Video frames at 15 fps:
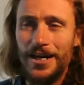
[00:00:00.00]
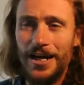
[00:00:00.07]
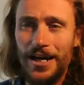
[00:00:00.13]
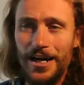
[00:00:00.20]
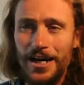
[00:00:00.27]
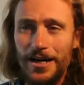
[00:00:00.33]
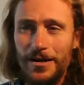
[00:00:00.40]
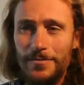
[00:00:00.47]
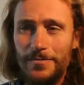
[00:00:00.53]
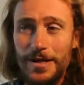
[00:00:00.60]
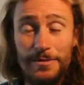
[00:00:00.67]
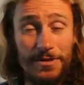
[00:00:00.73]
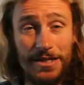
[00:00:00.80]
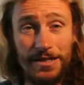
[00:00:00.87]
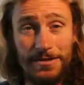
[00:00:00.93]

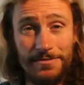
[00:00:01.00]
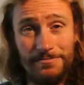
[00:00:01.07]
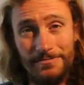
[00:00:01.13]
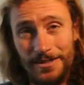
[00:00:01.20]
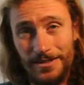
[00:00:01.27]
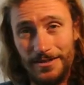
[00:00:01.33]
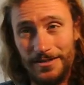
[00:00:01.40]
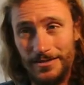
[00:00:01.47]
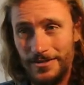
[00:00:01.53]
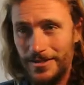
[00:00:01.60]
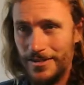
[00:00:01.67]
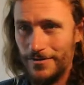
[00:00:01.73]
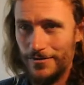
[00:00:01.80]
Maybe in the near